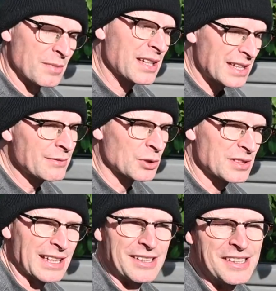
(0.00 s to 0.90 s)
me, give or
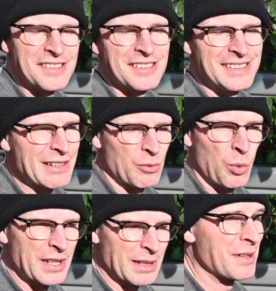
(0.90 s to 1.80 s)
take, these things never
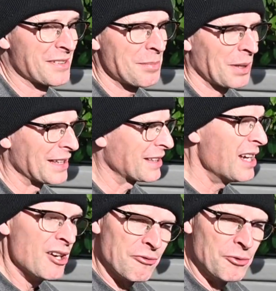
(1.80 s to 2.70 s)
wind up as they planned,
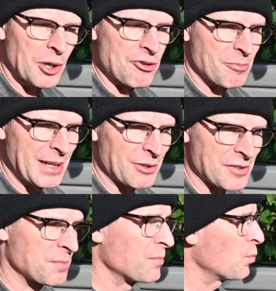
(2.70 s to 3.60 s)

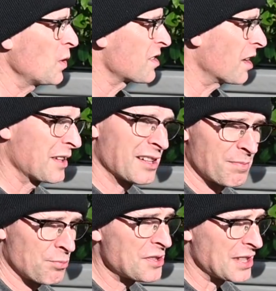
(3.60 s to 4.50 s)
£400, which I think is
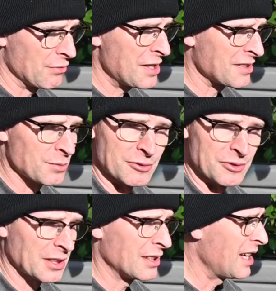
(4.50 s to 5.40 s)
pretty reasonable
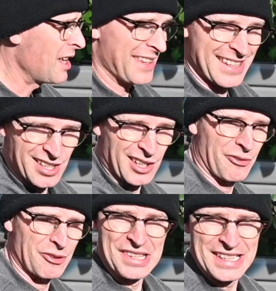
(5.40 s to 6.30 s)
for the entire
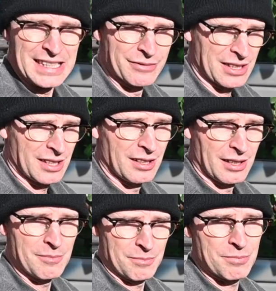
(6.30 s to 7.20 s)
front end of a
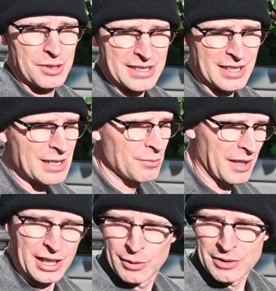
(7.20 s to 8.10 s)
car. I'm pretty taken with
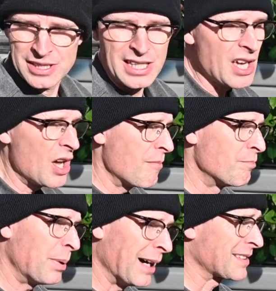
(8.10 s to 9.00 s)
that quote.
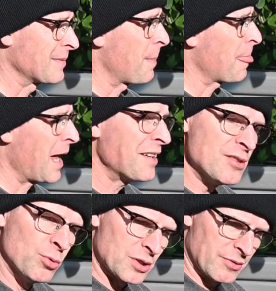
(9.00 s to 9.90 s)
But as he
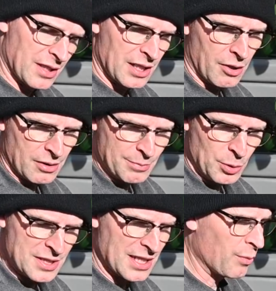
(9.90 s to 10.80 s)
walked around the car, and I
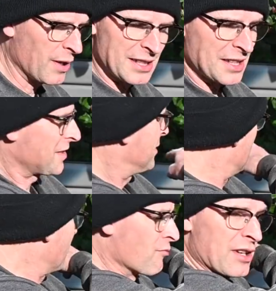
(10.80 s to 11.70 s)
pointed out where it needs
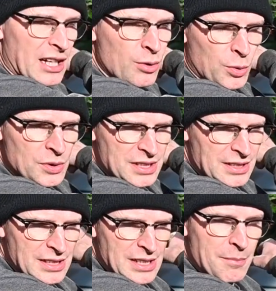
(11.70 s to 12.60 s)
that rear
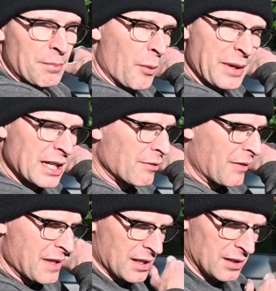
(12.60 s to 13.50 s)
quarter blowing in
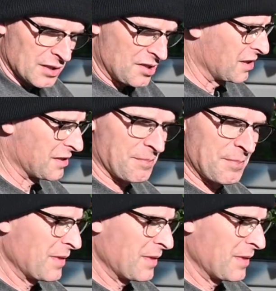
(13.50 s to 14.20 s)
around the arch, and there's a